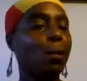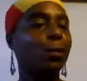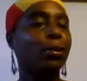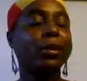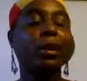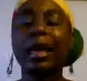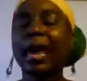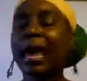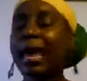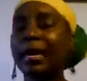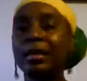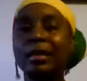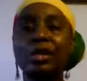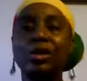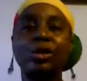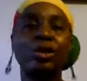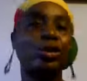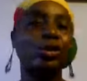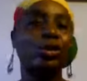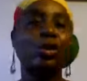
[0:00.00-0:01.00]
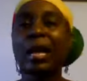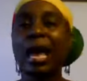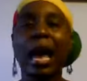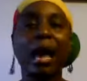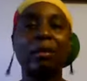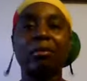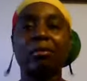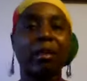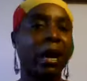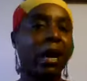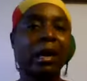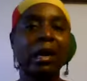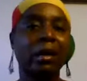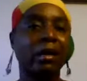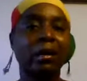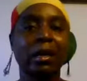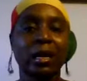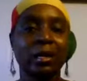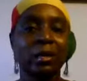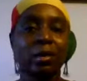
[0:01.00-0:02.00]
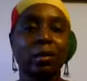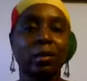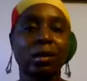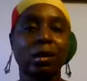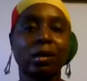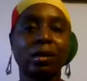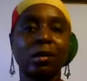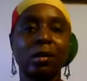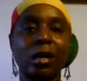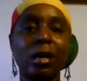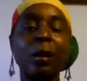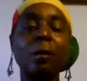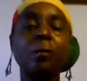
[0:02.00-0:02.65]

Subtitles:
Plants do not make cholesterol.